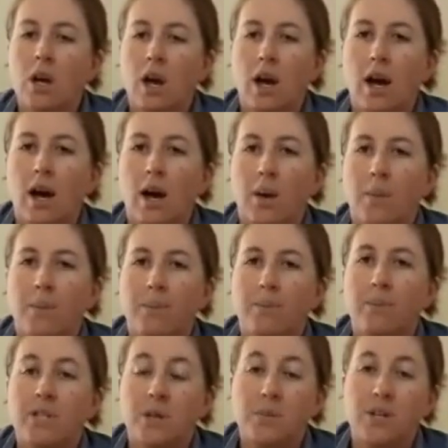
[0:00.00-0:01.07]

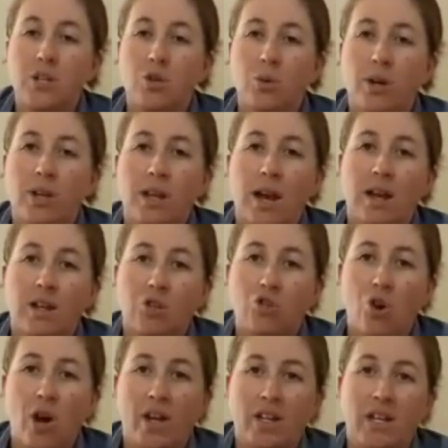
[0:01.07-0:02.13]
to be doing that and
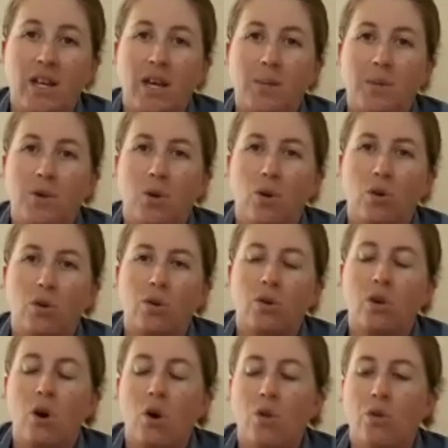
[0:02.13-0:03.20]
trying to keep it
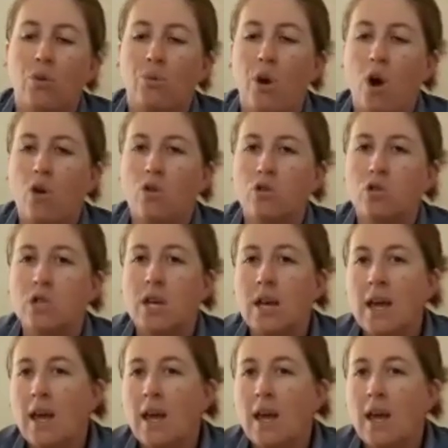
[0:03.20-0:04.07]
on the rows.